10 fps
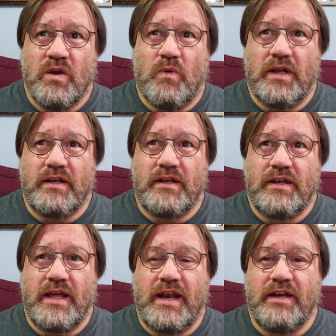what?
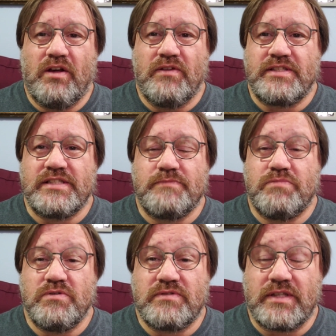And I know this is
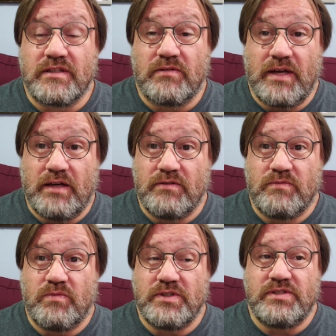boots on the ground.
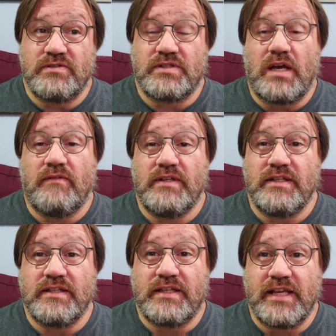Once you solve it,
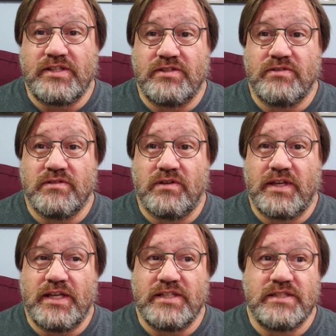it takes you to a
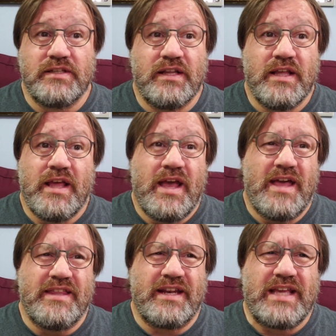location.
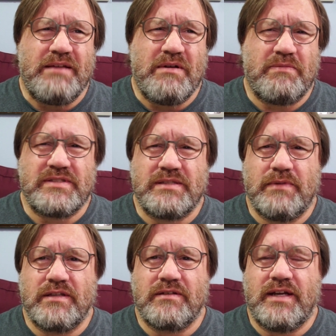And then I came up with some
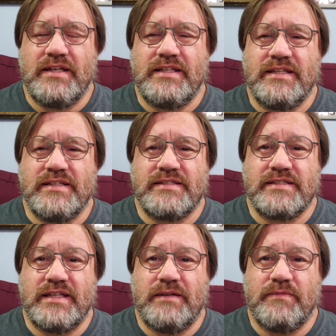other ideas
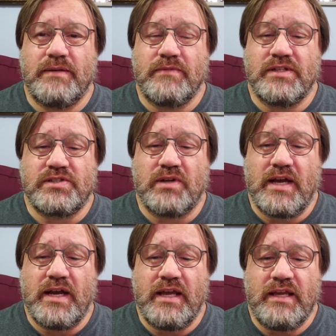that I'm going to
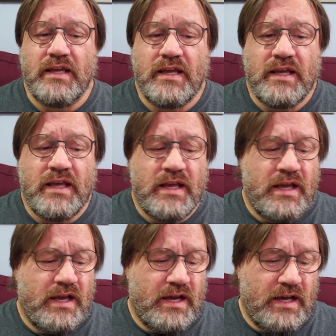try.
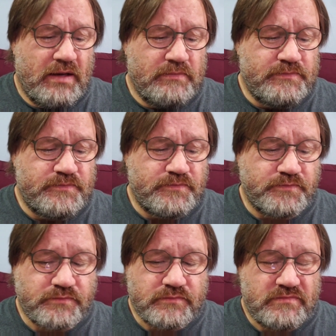
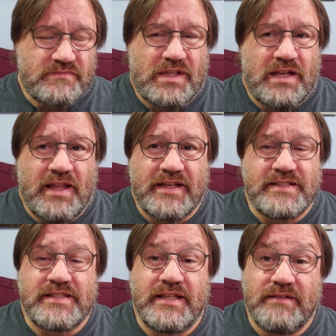Like I
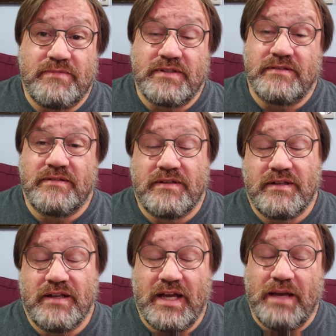said,
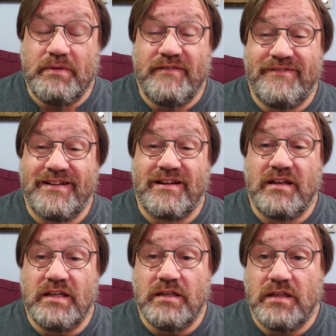I've been
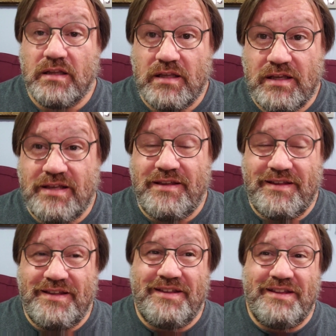very ill,
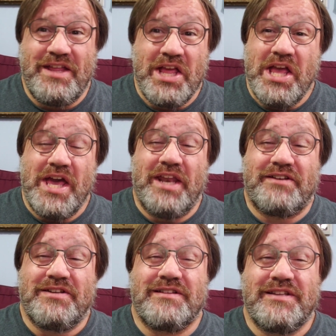and
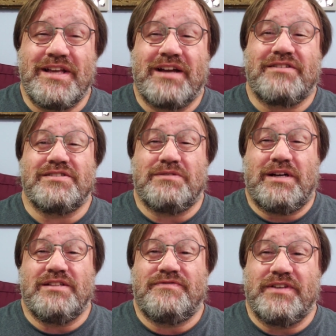it took the doctors a
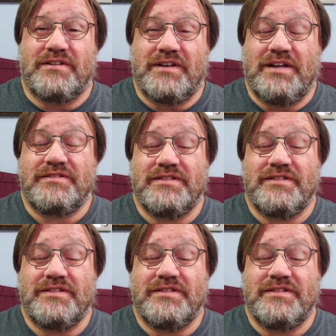while to figure out